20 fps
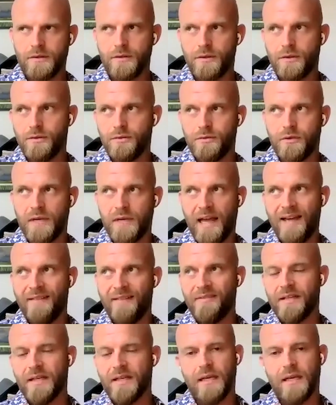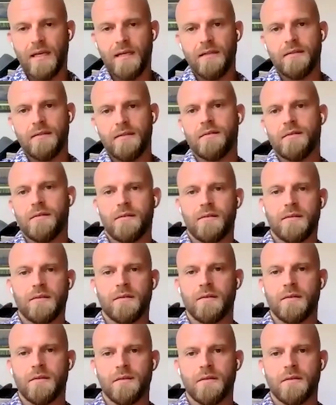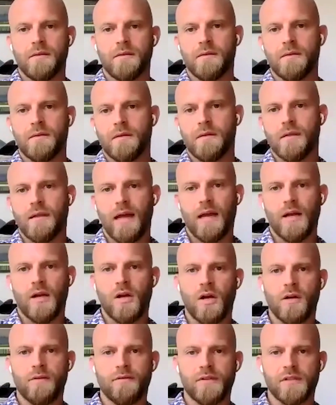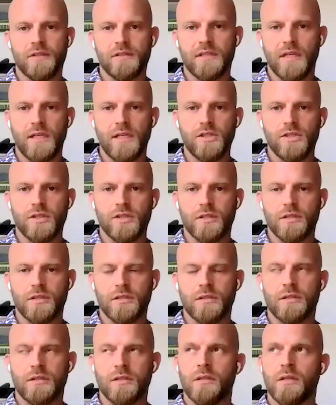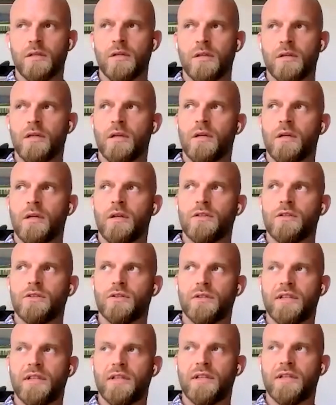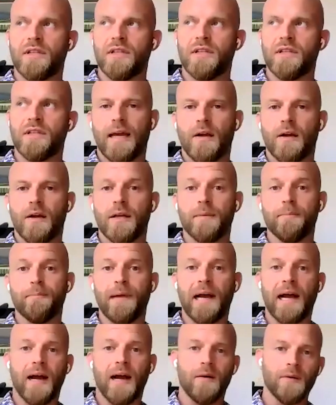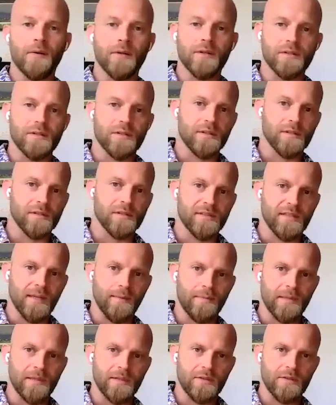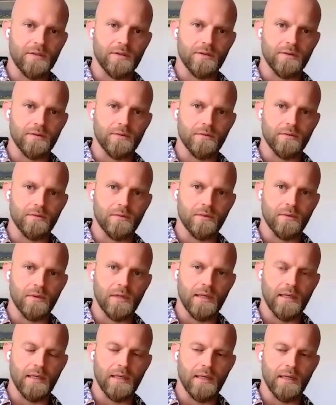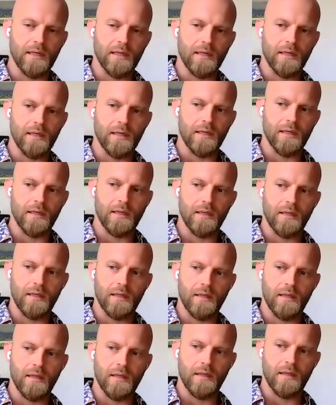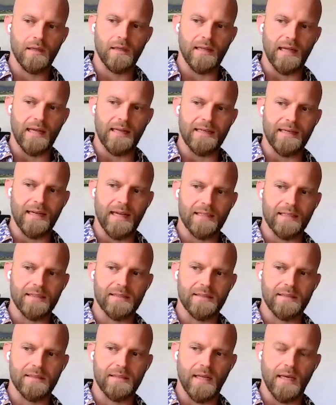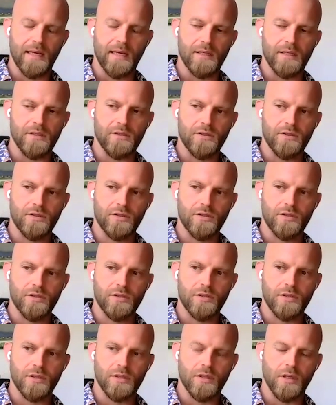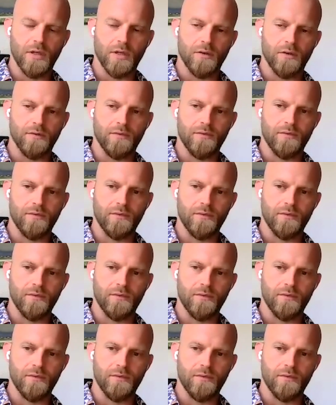do you navigate that conversation so that they are empowered to step into uh, that next stage of